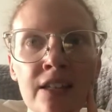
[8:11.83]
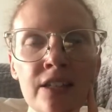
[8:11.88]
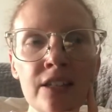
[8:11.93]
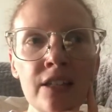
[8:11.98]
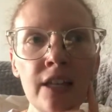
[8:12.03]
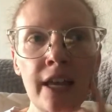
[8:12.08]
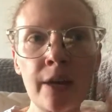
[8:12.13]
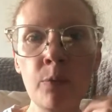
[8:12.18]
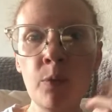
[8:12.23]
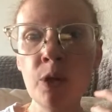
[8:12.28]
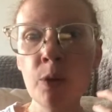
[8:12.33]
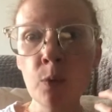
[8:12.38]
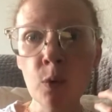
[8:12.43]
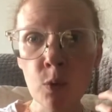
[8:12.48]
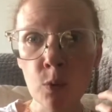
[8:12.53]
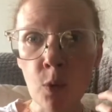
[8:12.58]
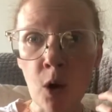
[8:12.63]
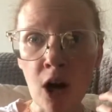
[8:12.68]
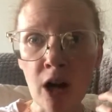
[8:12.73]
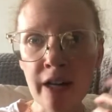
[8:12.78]
And we were
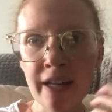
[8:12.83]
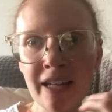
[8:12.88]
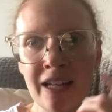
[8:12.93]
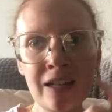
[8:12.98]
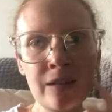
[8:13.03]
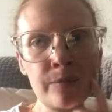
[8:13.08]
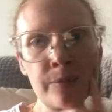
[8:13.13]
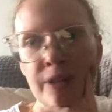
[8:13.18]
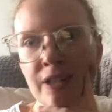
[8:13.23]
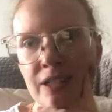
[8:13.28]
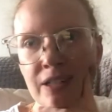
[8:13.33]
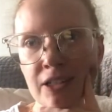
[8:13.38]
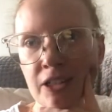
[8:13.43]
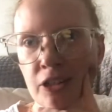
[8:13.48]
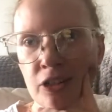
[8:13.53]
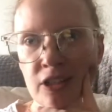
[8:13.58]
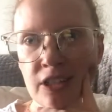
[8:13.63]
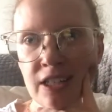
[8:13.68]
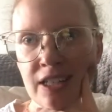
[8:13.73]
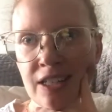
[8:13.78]
walking, but
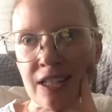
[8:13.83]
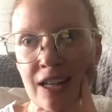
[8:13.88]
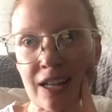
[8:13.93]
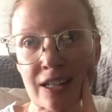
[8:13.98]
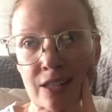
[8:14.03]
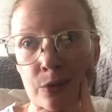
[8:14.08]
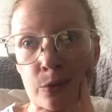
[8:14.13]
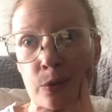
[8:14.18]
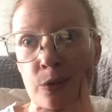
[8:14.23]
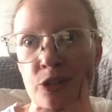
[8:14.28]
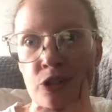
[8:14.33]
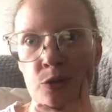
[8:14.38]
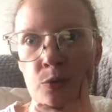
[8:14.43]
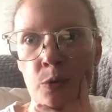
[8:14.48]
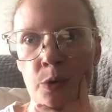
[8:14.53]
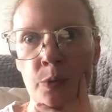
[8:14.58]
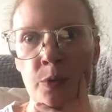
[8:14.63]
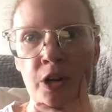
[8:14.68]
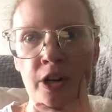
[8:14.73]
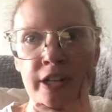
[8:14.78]
clearly, I guess we just
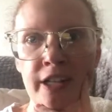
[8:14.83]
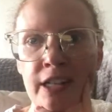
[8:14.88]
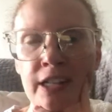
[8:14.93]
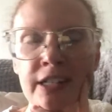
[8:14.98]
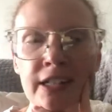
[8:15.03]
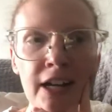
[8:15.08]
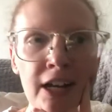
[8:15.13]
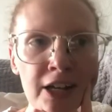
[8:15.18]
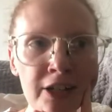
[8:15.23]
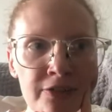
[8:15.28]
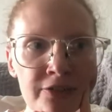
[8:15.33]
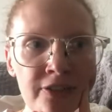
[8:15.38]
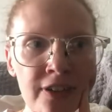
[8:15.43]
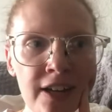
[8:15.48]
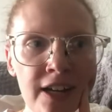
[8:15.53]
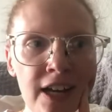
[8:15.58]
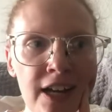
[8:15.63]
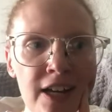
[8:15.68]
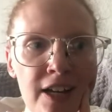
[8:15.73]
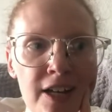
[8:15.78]
weren't walking enough.
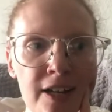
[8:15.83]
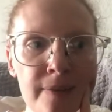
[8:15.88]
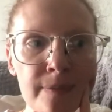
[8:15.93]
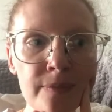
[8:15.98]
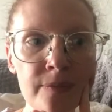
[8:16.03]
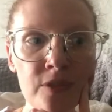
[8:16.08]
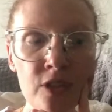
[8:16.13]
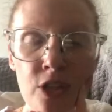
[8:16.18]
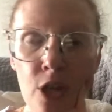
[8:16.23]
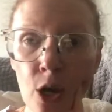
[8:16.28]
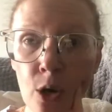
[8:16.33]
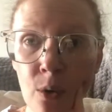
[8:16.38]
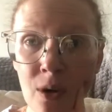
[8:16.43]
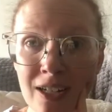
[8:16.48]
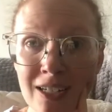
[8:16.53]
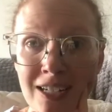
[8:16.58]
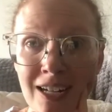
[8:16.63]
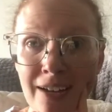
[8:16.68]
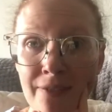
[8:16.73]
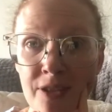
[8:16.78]
So I
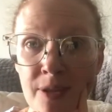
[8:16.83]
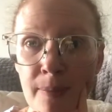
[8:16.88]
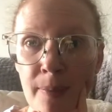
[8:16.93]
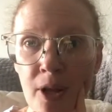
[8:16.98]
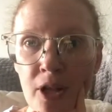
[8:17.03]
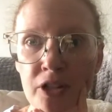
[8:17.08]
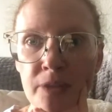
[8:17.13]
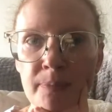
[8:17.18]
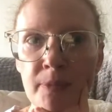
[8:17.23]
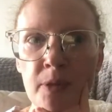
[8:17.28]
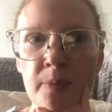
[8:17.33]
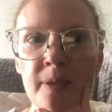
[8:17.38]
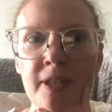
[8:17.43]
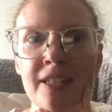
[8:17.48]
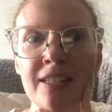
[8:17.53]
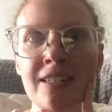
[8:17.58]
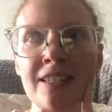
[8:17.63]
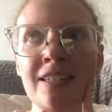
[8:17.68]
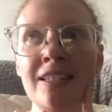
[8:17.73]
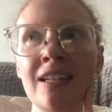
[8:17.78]
did have some bowel
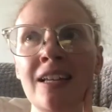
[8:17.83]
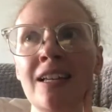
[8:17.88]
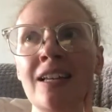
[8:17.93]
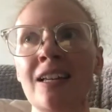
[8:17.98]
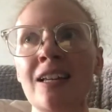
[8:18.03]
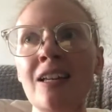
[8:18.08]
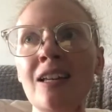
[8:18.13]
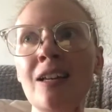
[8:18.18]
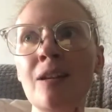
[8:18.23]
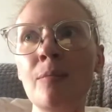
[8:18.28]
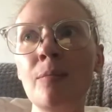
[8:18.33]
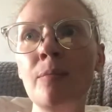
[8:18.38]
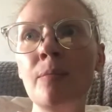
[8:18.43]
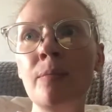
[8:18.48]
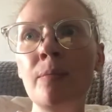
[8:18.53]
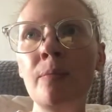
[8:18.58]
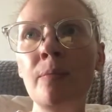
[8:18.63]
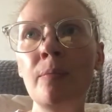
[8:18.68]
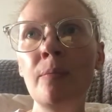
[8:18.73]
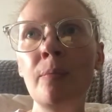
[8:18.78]
movements,
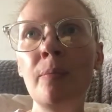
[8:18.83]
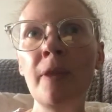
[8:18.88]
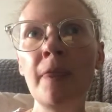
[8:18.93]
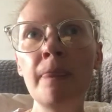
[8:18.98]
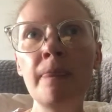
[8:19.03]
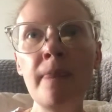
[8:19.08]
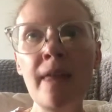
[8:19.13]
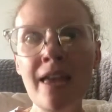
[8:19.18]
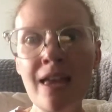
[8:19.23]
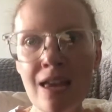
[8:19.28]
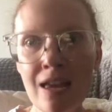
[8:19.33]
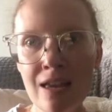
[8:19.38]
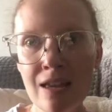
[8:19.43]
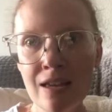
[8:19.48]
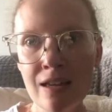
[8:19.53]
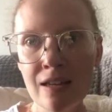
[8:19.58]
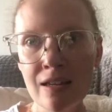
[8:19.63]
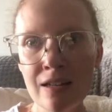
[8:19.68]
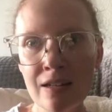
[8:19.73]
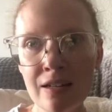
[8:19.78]
but
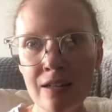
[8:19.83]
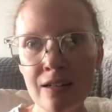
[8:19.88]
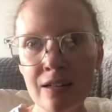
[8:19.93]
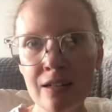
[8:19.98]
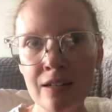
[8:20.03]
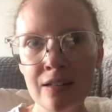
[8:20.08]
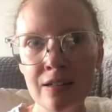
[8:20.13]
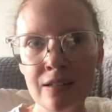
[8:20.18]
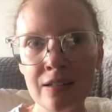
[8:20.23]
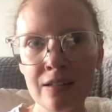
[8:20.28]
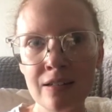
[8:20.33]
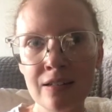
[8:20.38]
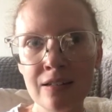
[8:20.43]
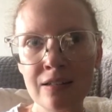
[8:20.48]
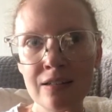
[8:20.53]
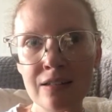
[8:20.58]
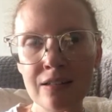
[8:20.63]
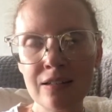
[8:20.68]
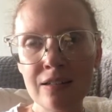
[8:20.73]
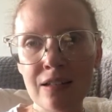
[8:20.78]
then
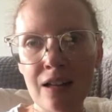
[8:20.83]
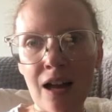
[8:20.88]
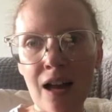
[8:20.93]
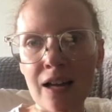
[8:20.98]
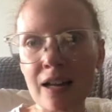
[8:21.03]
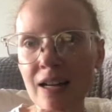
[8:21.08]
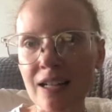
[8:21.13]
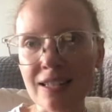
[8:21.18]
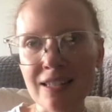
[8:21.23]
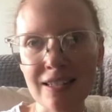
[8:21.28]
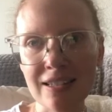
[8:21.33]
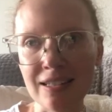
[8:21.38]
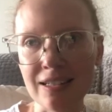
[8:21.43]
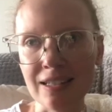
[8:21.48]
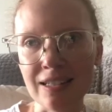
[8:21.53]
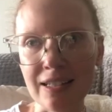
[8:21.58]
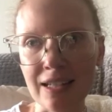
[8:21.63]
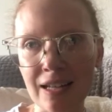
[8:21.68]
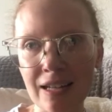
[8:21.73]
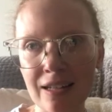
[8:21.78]
I got sick
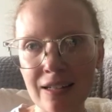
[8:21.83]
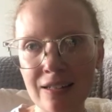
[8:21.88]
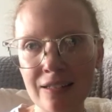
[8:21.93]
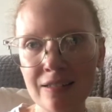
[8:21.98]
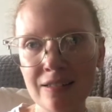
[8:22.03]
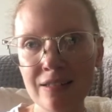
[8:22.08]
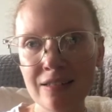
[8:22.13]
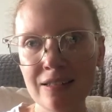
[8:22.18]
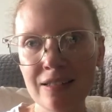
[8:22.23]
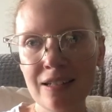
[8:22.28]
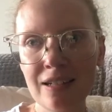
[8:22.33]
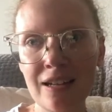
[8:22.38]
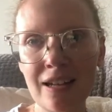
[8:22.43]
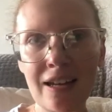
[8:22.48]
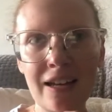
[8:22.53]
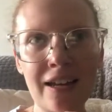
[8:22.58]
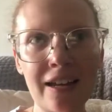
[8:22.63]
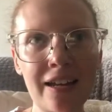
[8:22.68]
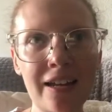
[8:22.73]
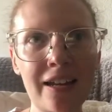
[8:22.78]
again,
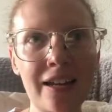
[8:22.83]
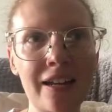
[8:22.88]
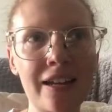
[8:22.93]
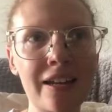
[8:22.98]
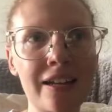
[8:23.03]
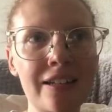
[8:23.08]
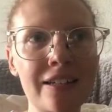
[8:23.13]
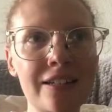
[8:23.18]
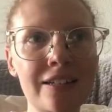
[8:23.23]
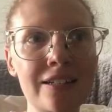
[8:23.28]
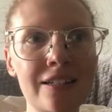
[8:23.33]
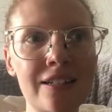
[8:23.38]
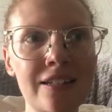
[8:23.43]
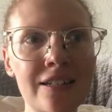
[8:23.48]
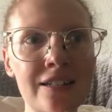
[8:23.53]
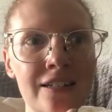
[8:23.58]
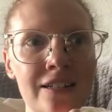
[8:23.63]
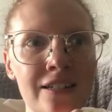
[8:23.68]
and